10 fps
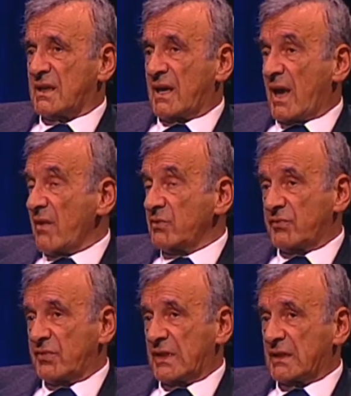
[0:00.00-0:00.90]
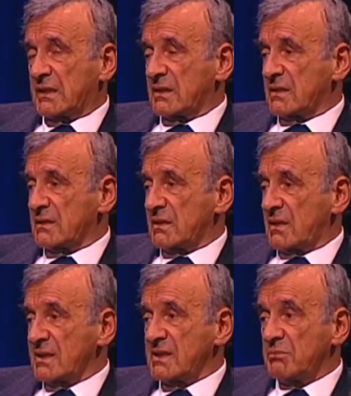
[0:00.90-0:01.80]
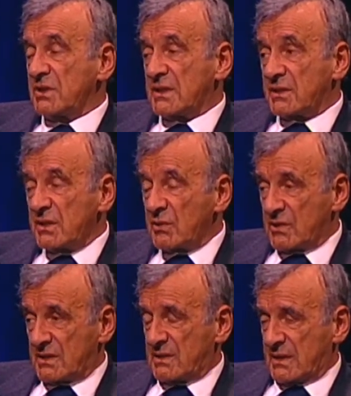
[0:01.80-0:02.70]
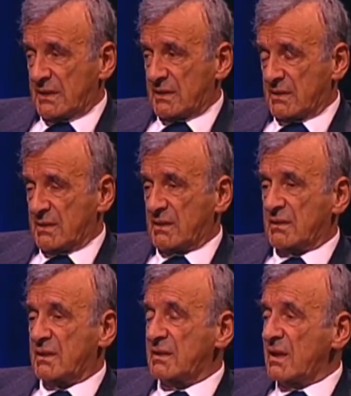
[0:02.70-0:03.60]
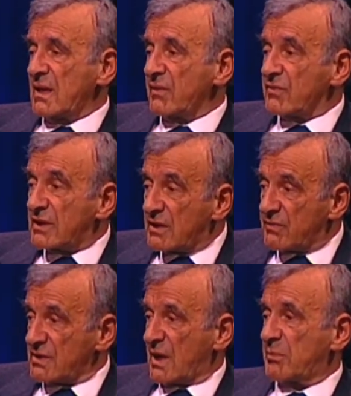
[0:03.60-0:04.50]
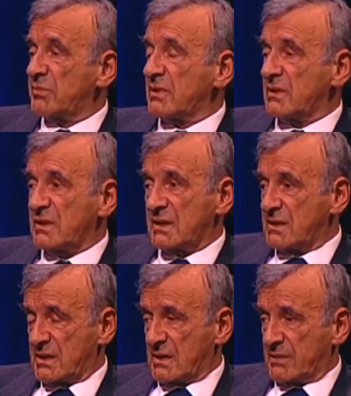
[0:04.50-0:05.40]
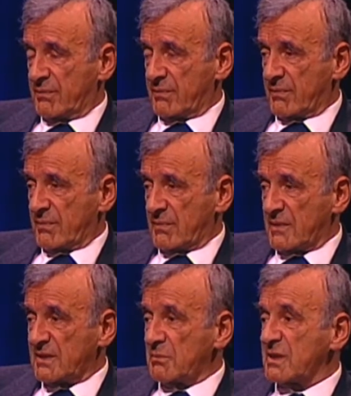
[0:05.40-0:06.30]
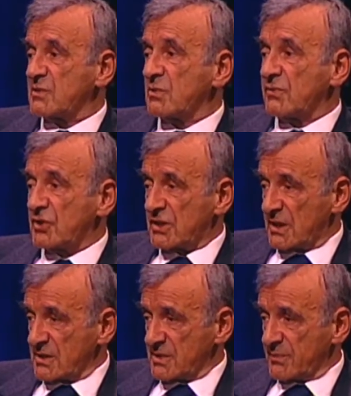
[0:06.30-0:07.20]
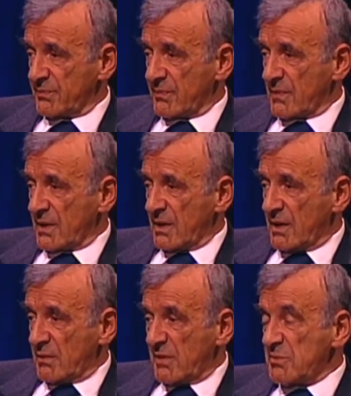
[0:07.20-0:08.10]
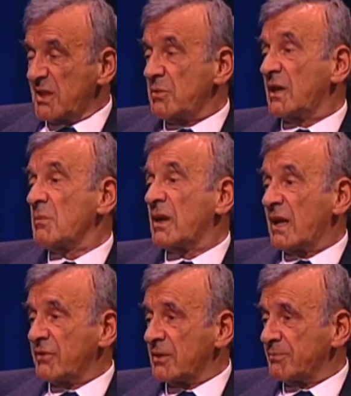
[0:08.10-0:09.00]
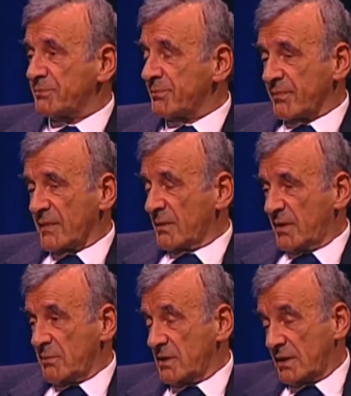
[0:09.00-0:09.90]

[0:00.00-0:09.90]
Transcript: I have the feeling, it hasn't been articulated yet, that they have given up the idea that they must convert us. Maybe they became clever. Maybe